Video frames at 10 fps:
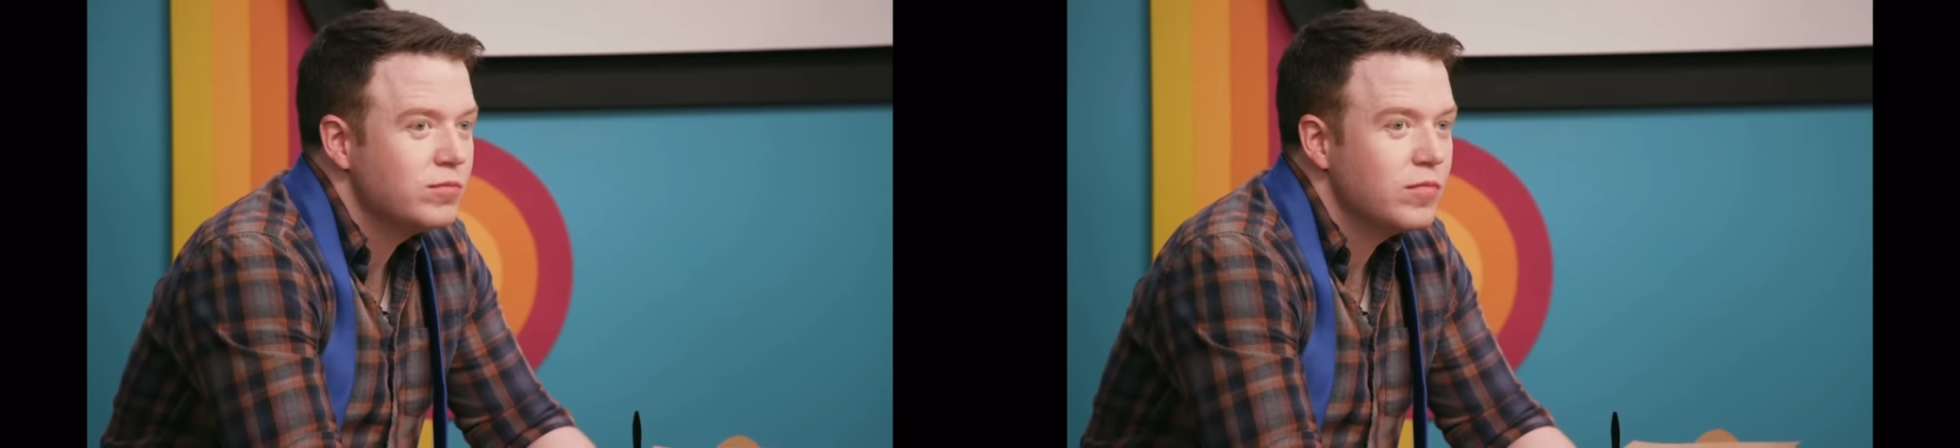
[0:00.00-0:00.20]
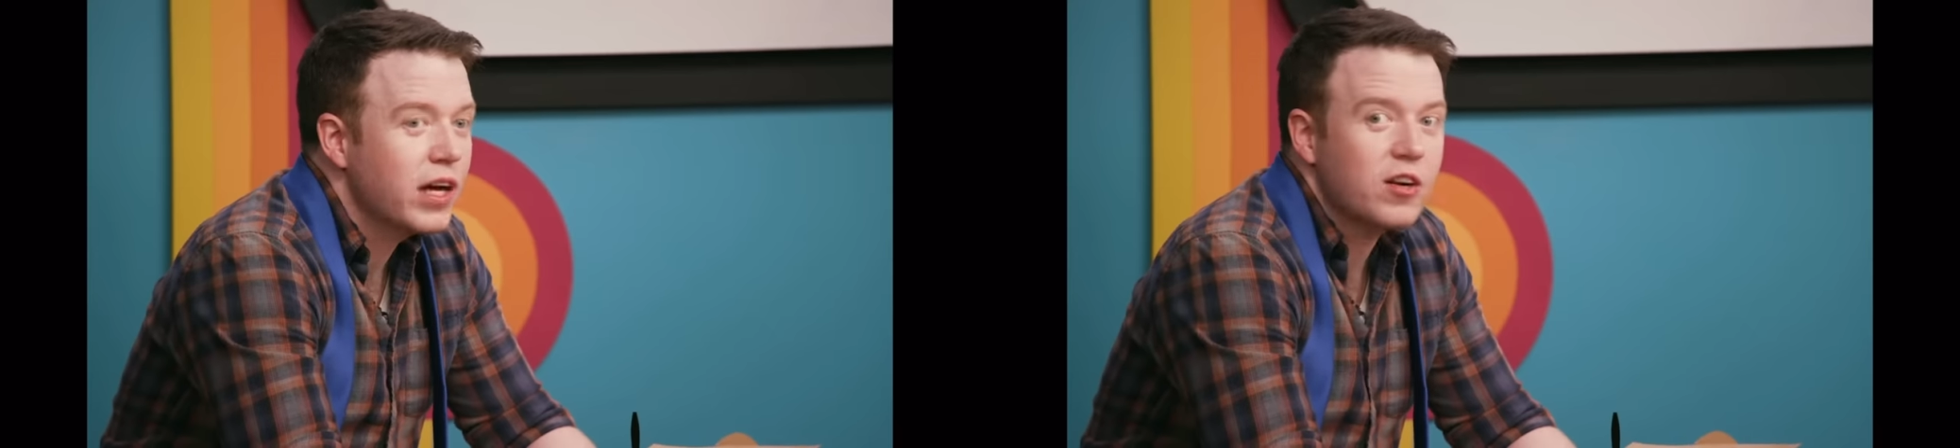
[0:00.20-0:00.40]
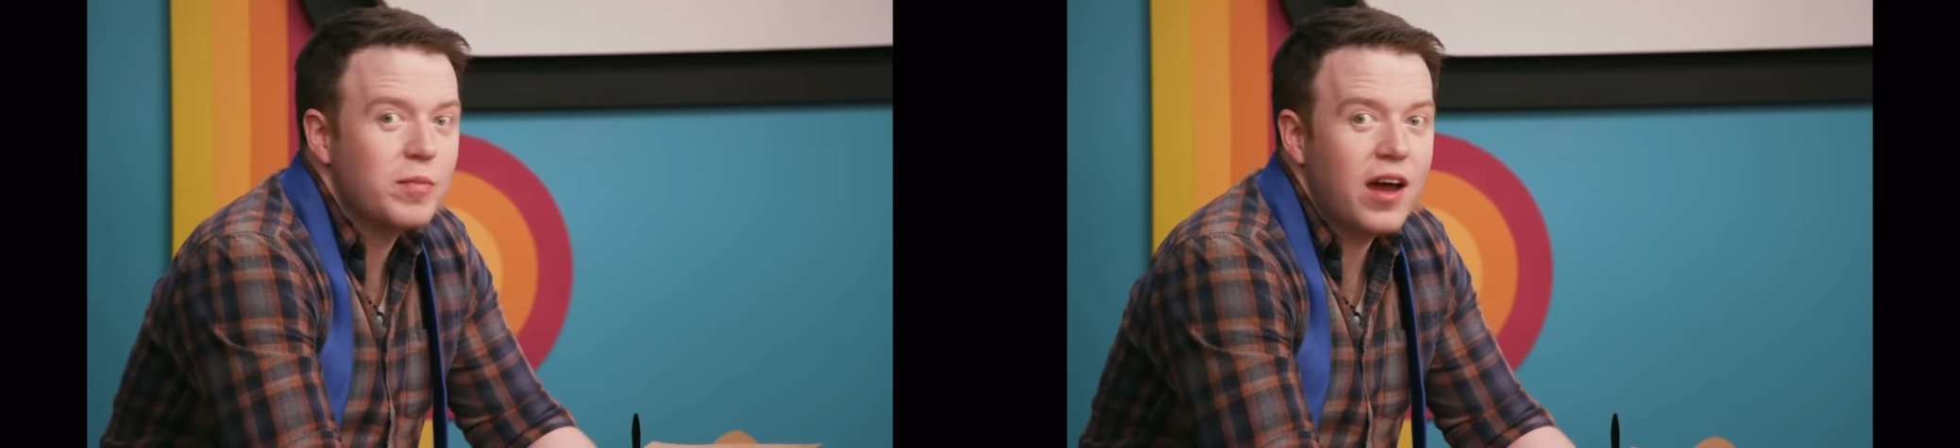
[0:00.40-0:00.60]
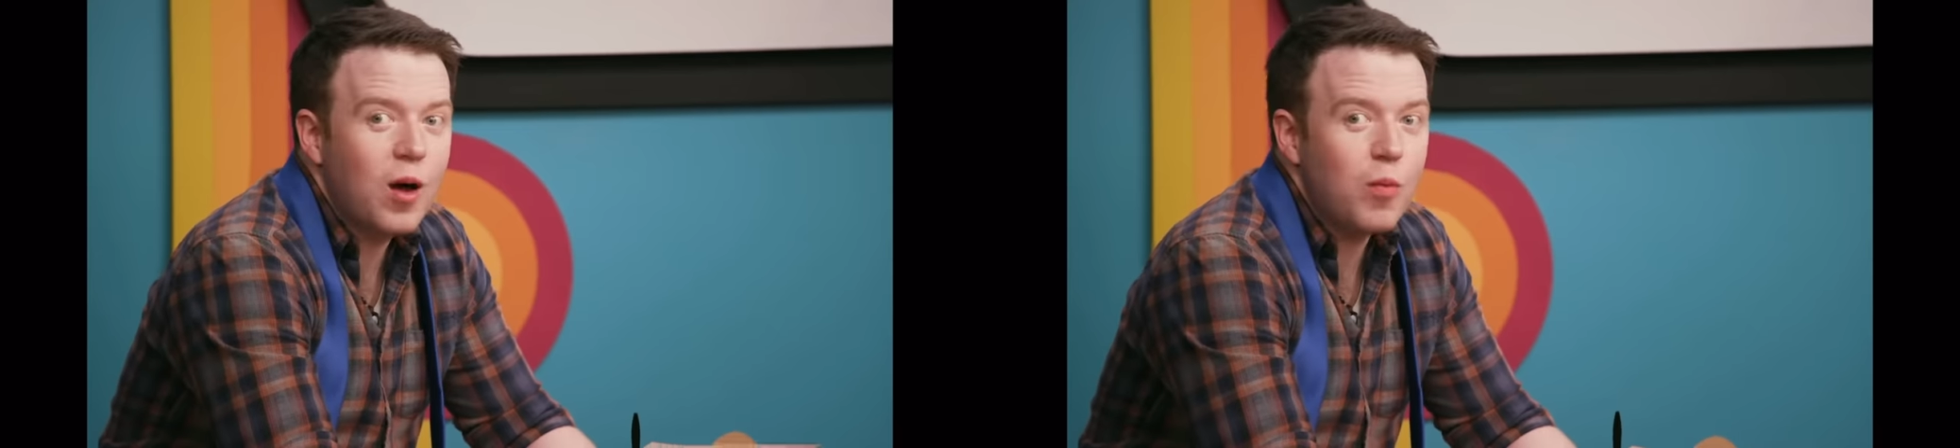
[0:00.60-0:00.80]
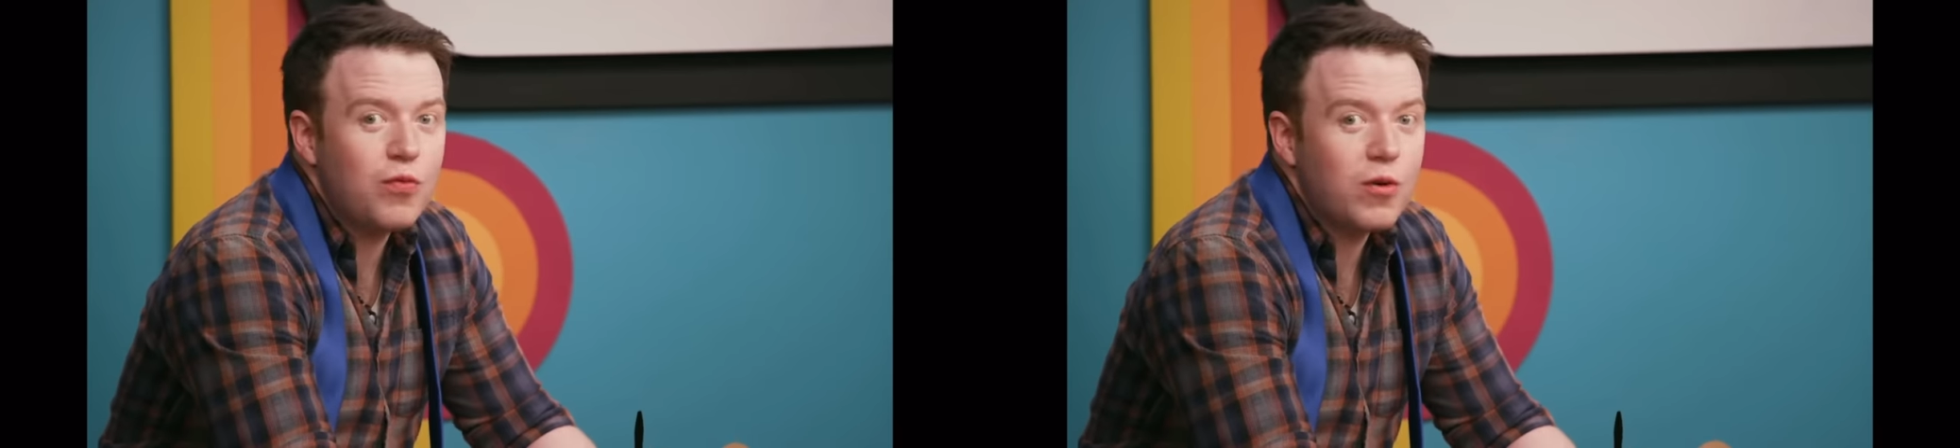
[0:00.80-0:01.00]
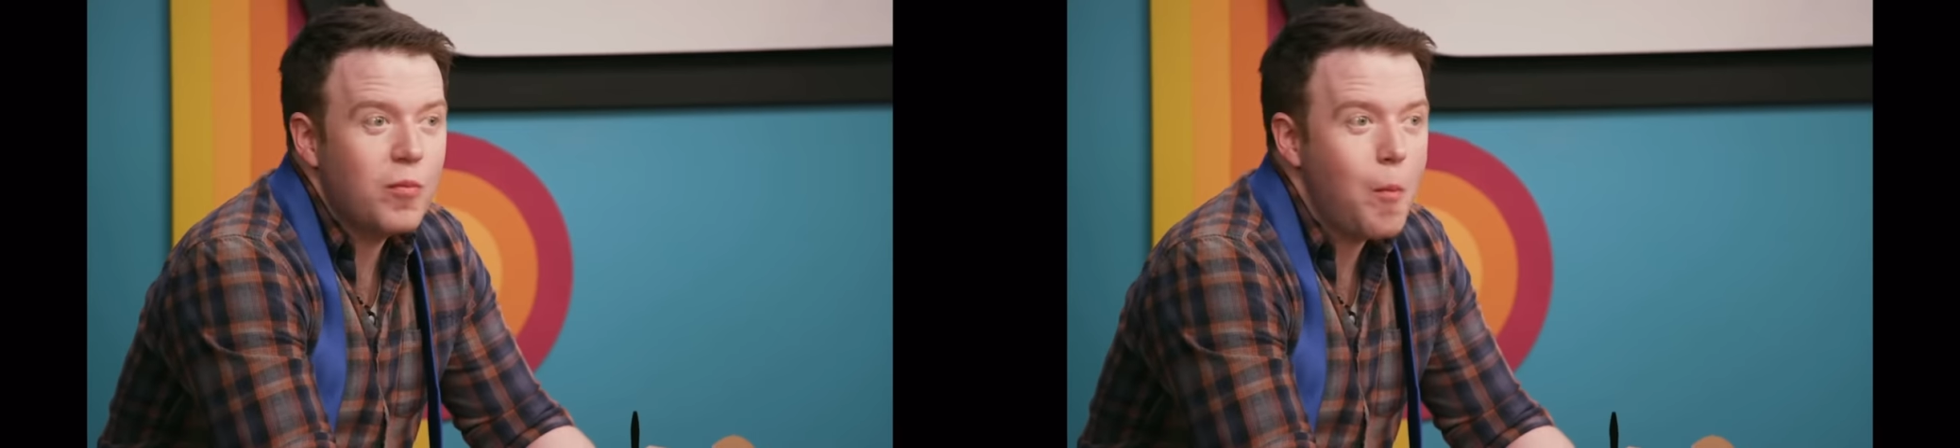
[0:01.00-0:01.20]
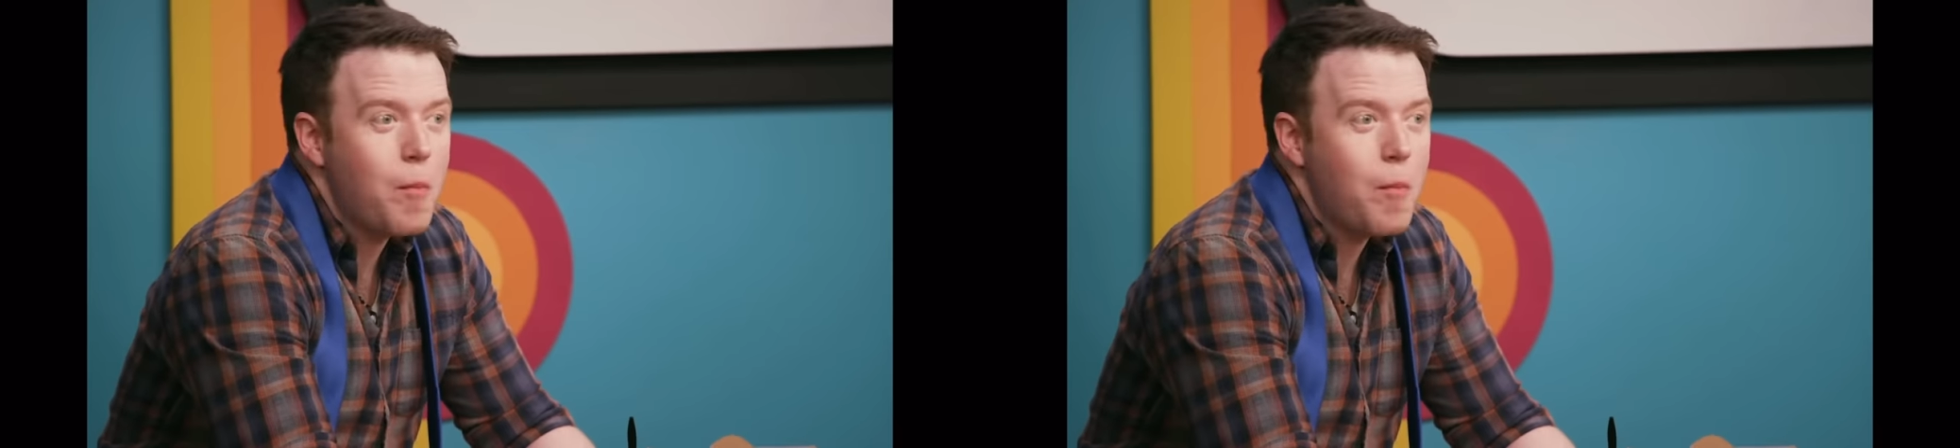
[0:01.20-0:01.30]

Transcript: That could be helpful.